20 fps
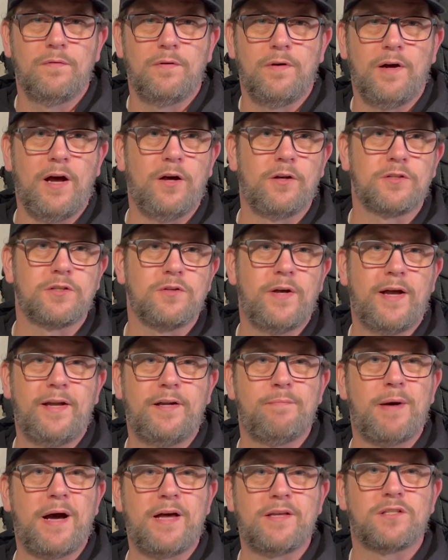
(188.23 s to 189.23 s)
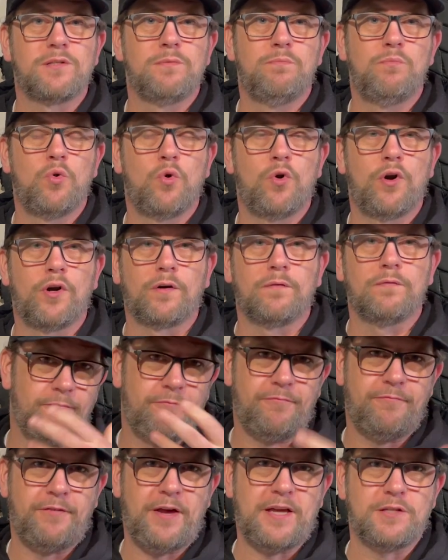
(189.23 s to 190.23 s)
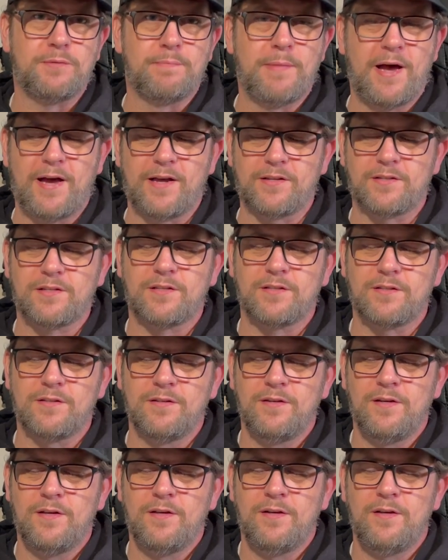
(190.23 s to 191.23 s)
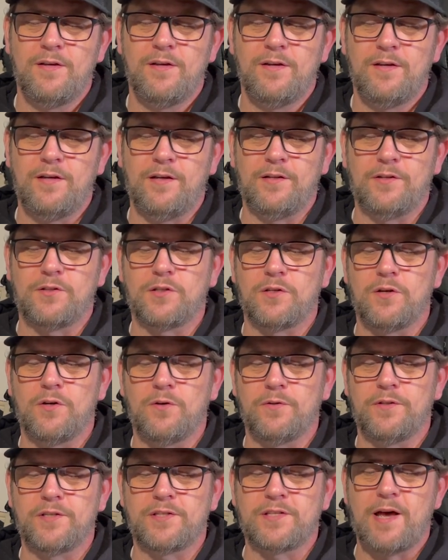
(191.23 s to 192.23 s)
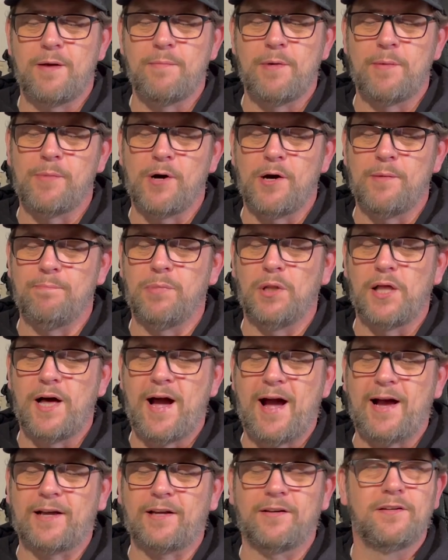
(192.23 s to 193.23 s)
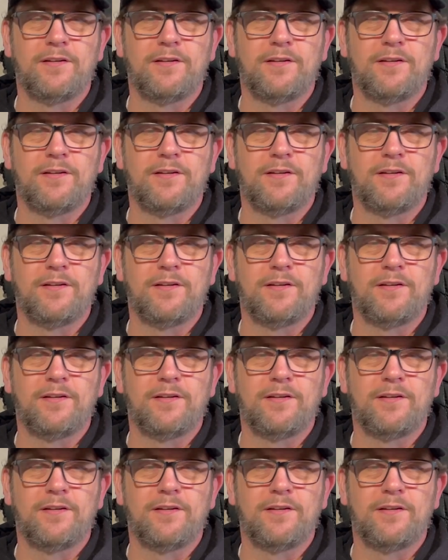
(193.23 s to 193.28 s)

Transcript: I also had to buy some more face masks, and so this time I bought black